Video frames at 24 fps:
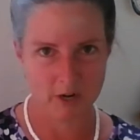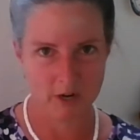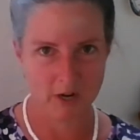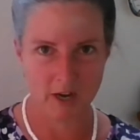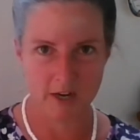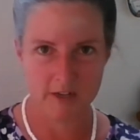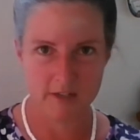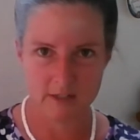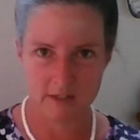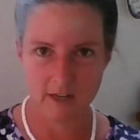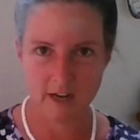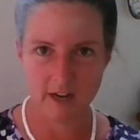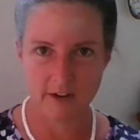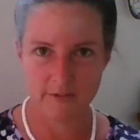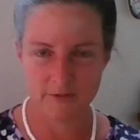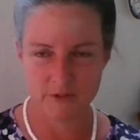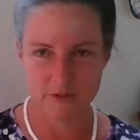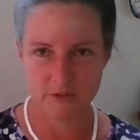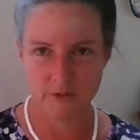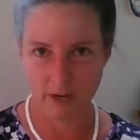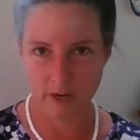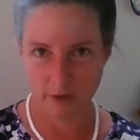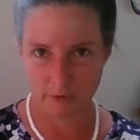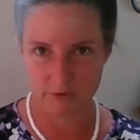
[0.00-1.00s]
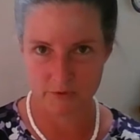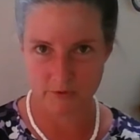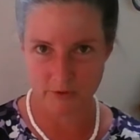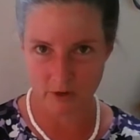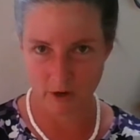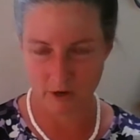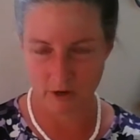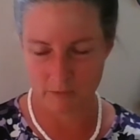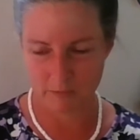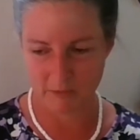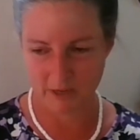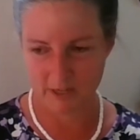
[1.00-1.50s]
I didn't have to do that. It was very
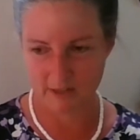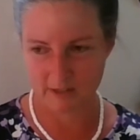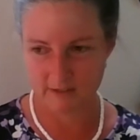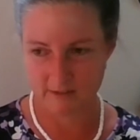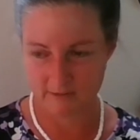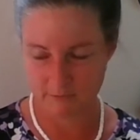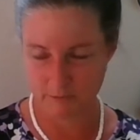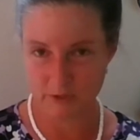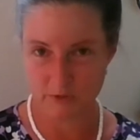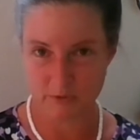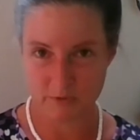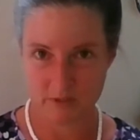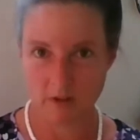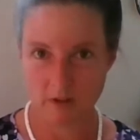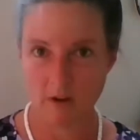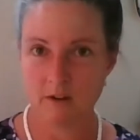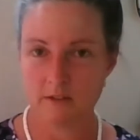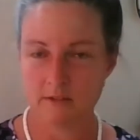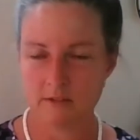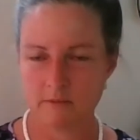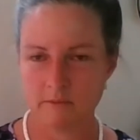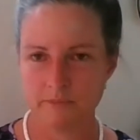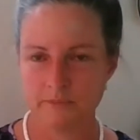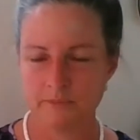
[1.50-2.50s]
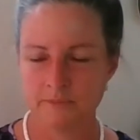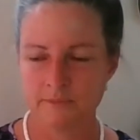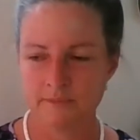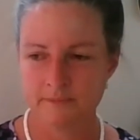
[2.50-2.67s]
automated, which was awesome.